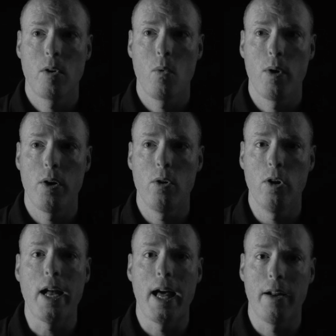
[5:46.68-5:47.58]
when you
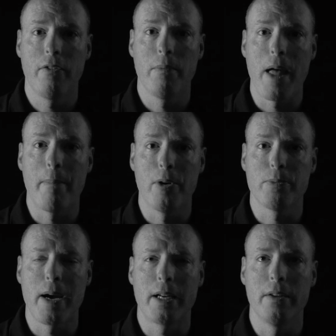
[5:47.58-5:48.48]
look at it from that
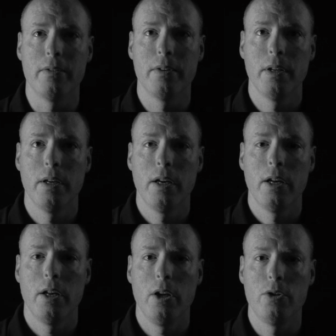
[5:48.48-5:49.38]
perspective,
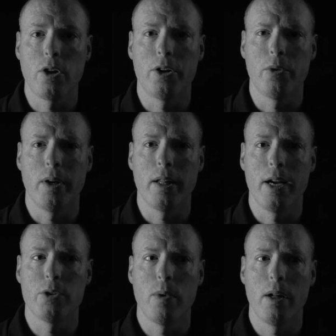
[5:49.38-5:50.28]
you start to
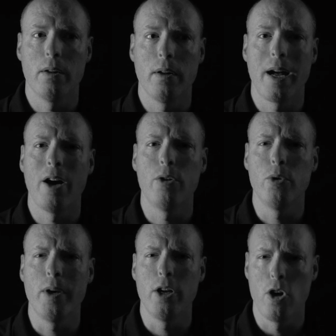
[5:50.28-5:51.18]
realize, well, how do
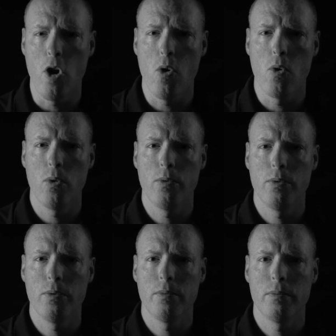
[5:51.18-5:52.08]
we know
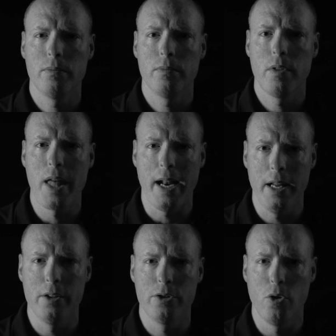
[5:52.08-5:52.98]
that
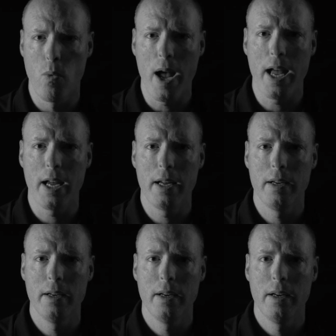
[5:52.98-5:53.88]
is the way?
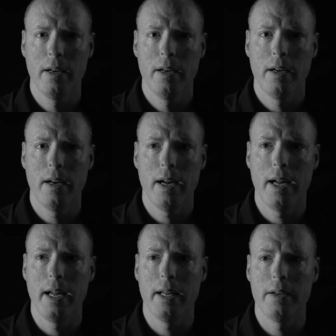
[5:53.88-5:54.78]

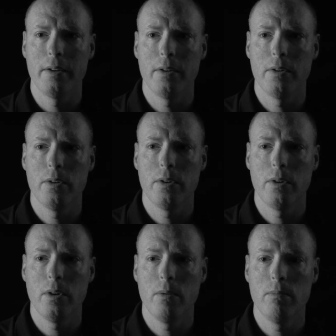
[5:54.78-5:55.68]
And
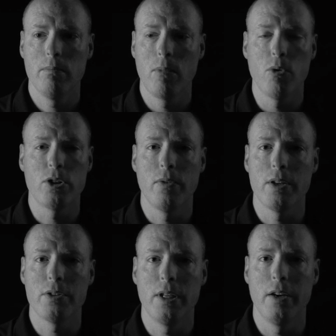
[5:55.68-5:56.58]
most of
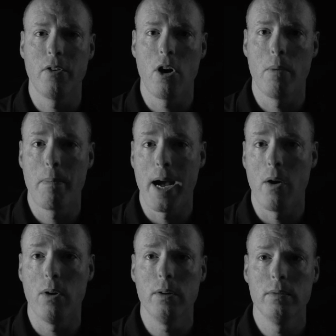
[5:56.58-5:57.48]
us give our
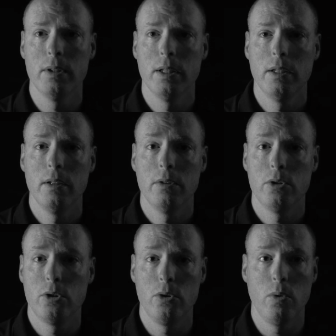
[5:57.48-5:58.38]
power
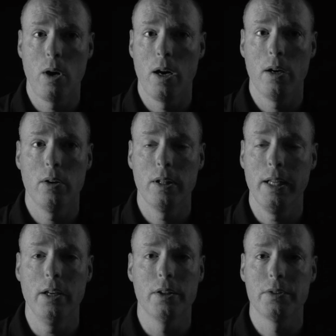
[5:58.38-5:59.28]
to our
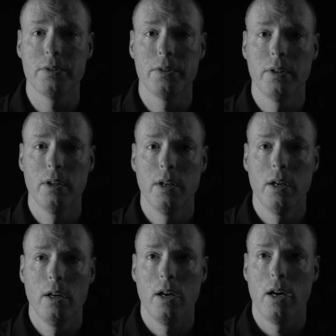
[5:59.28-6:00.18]
leaders,
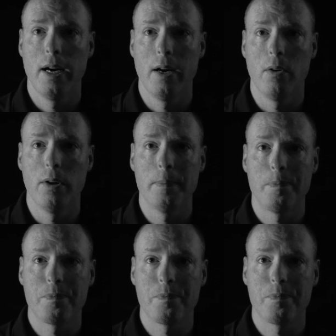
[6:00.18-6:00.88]
our